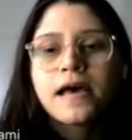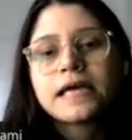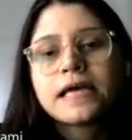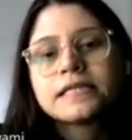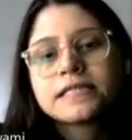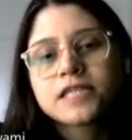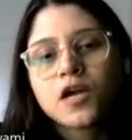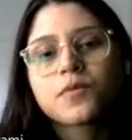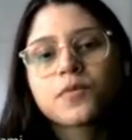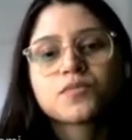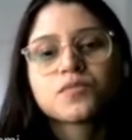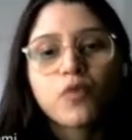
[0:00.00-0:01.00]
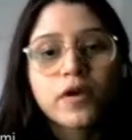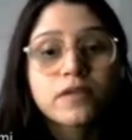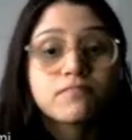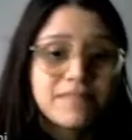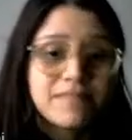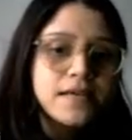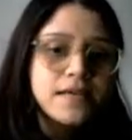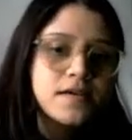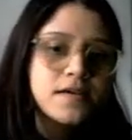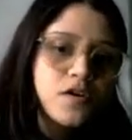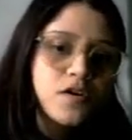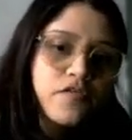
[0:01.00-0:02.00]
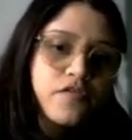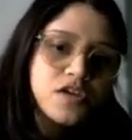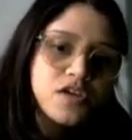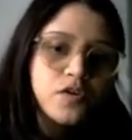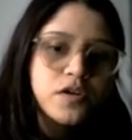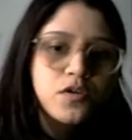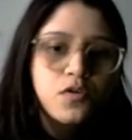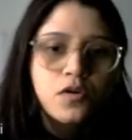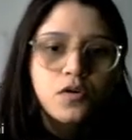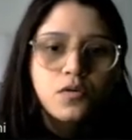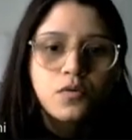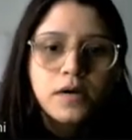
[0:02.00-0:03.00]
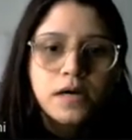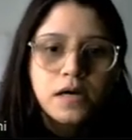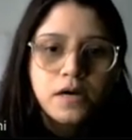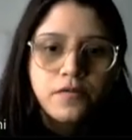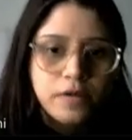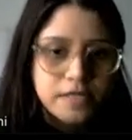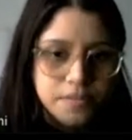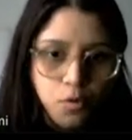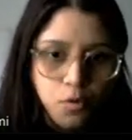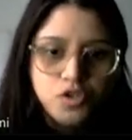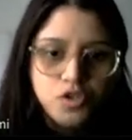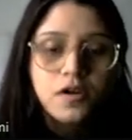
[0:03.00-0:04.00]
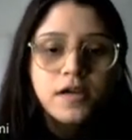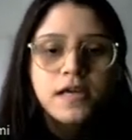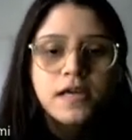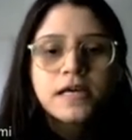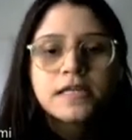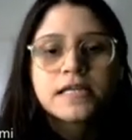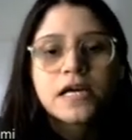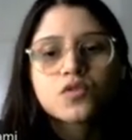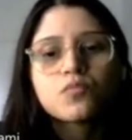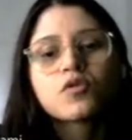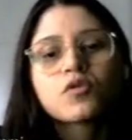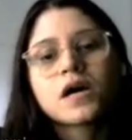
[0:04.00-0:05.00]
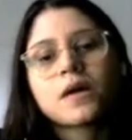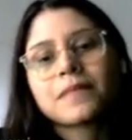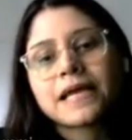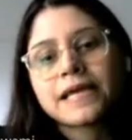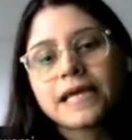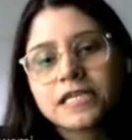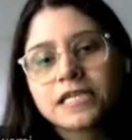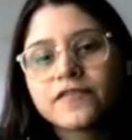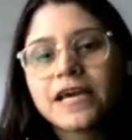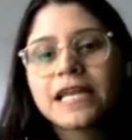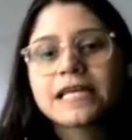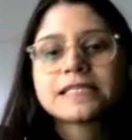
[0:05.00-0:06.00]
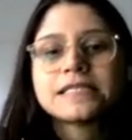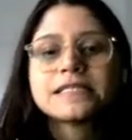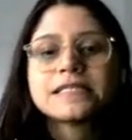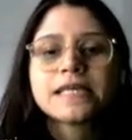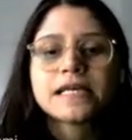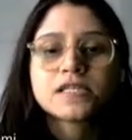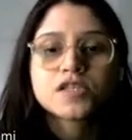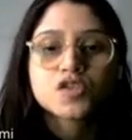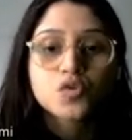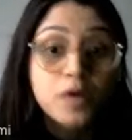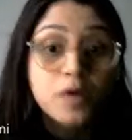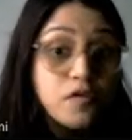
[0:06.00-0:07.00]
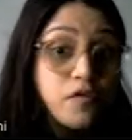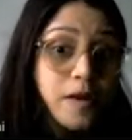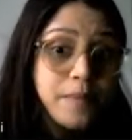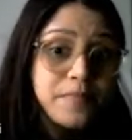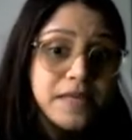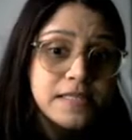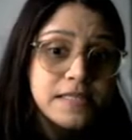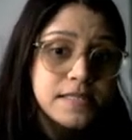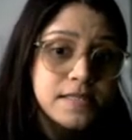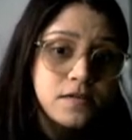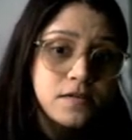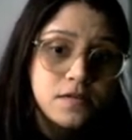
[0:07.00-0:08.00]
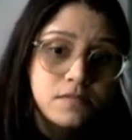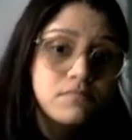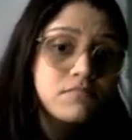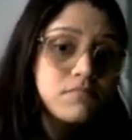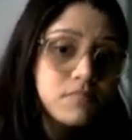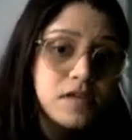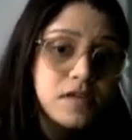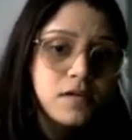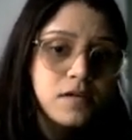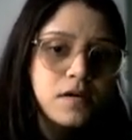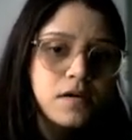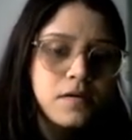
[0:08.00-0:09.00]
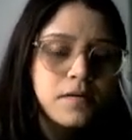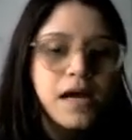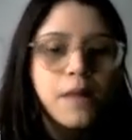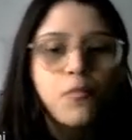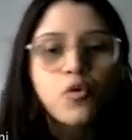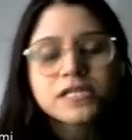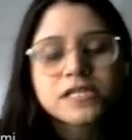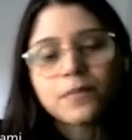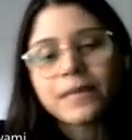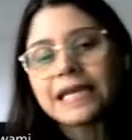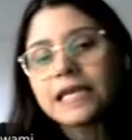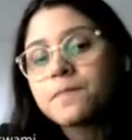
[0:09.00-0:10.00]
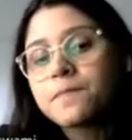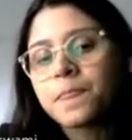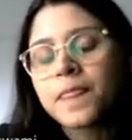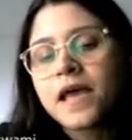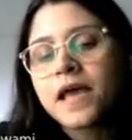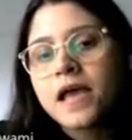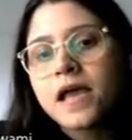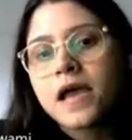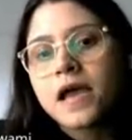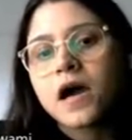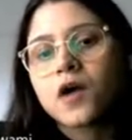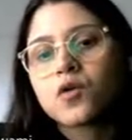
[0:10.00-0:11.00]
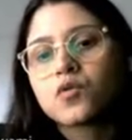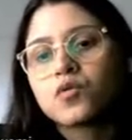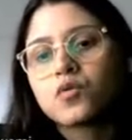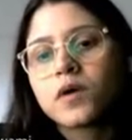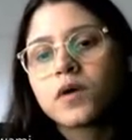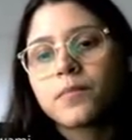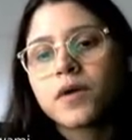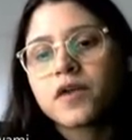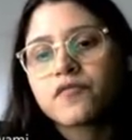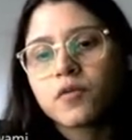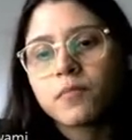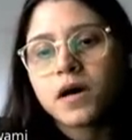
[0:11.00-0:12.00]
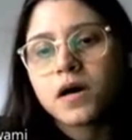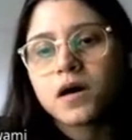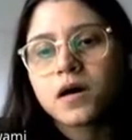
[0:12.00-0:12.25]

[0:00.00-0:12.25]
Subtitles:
and tarpasat moi like South Africa join korlo as a postdoc. Tatu more come like active galaxies then supernova remnants come hoisel mainly. Aru apart from